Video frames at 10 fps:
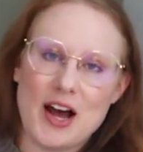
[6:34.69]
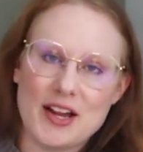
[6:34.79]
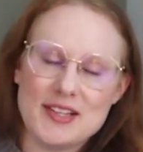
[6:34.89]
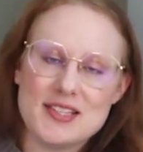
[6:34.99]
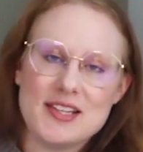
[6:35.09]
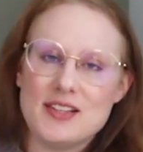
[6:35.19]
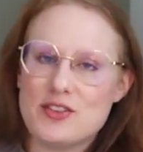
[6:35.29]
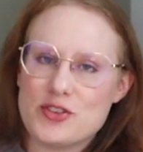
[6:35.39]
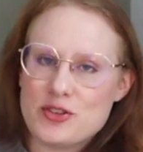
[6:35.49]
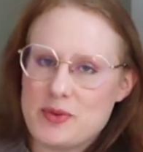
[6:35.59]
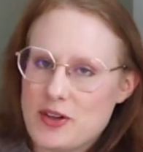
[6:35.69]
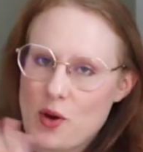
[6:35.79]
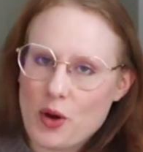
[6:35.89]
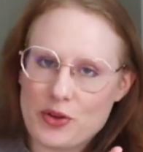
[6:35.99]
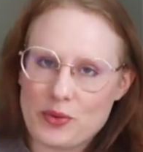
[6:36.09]
Honestly, there should be
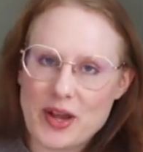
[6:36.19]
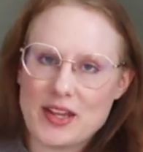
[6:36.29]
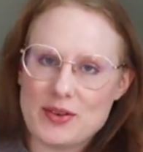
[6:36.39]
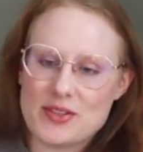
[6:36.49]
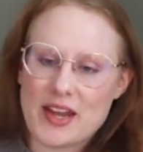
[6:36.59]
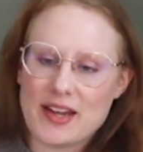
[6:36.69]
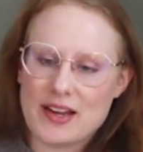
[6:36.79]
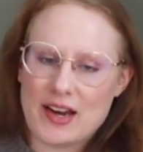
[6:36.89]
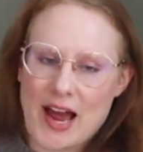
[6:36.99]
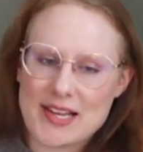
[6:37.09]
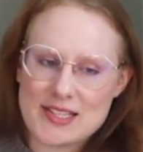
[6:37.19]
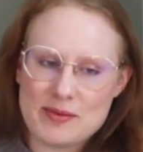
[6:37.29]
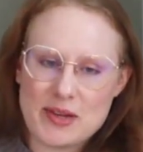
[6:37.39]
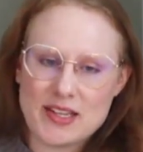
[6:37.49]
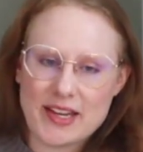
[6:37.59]
no other way that you say it. It has to
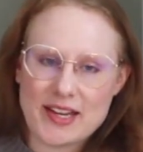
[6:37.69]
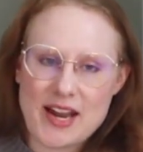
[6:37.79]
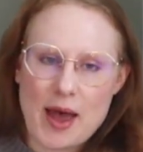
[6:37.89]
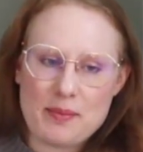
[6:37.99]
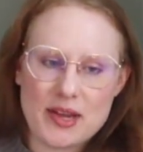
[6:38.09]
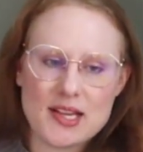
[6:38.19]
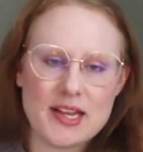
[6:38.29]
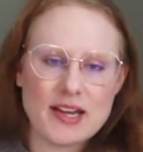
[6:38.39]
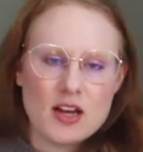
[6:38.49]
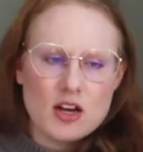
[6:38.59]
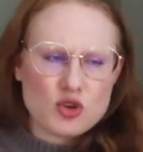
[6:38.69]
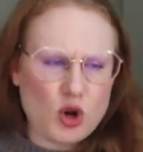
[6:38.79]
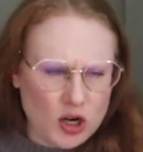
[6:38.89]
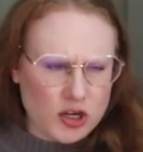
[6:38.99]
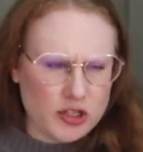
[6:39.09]
be in like an epic, like,
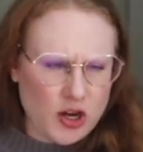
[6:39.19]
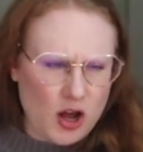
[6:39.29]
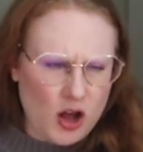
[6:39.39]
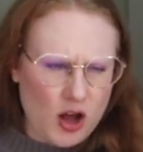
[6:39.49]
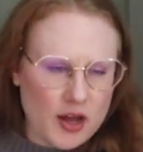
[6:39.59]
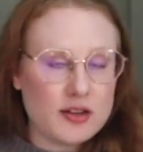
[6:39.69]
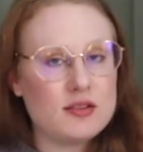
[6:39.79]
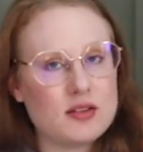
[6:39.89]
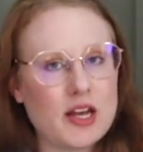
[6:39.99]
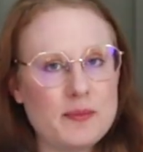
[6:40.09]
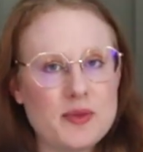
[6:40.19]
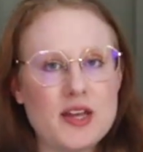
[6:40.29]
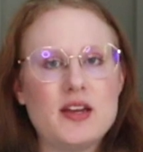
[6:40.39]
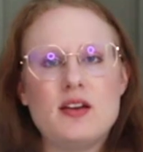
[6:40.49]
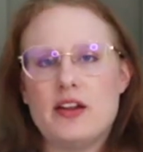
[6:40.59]
Karkaddan type
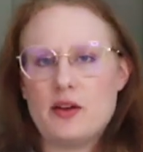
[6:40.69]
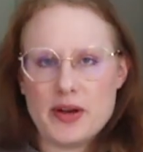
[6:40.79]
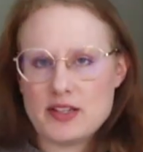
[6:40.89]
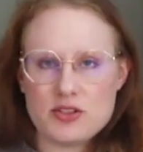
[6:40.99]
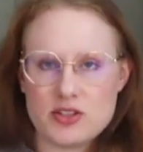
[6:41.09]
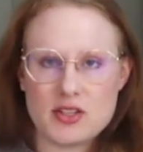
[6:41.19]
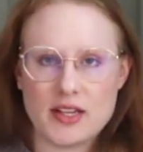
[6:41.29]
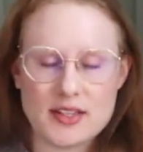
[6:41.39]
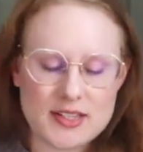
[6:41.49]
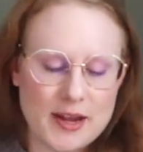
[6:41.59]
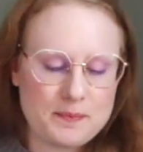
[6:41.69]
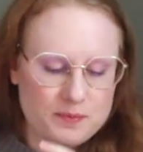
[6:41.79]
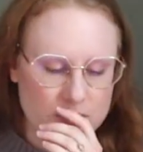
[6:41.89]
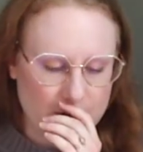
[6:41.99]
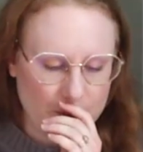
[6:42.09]
thing. Otherwise, it's just not the same.
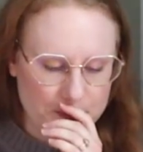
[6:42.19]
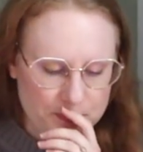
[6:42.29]
So,